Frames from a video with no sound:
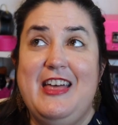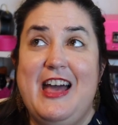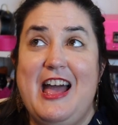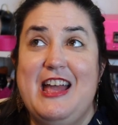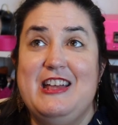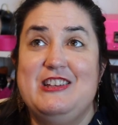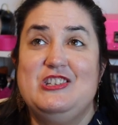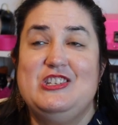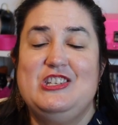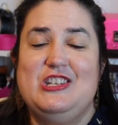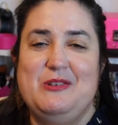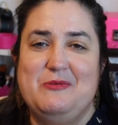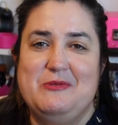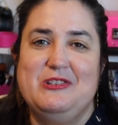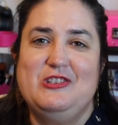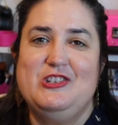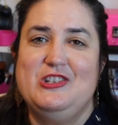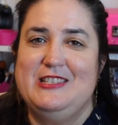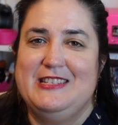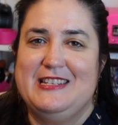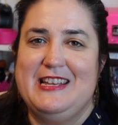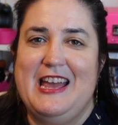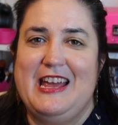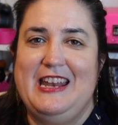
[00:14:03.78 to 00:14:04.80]
that she was
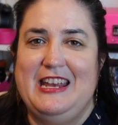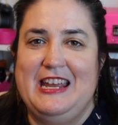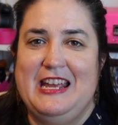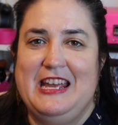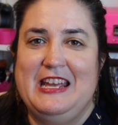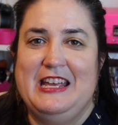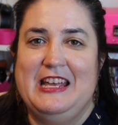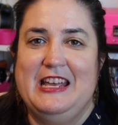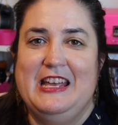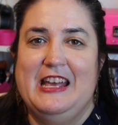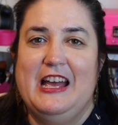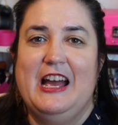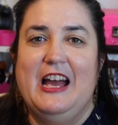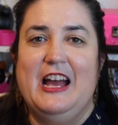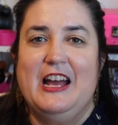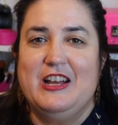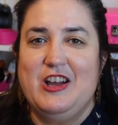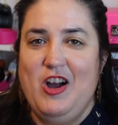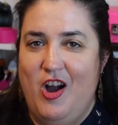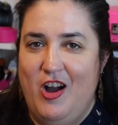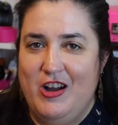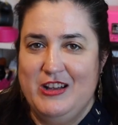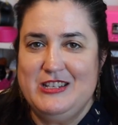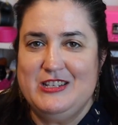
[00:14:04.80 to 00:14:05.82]
just getting a
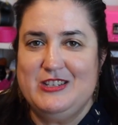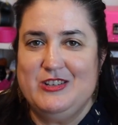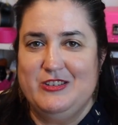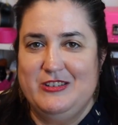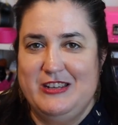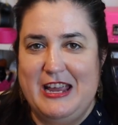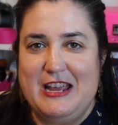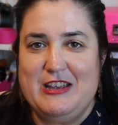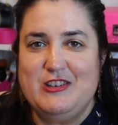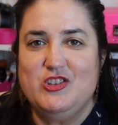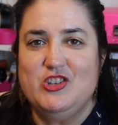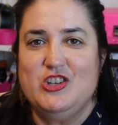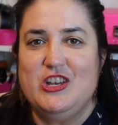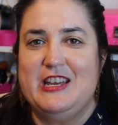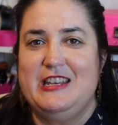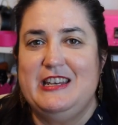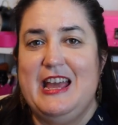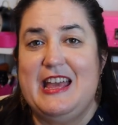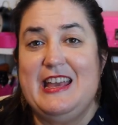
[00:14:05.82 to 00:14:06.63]
consultation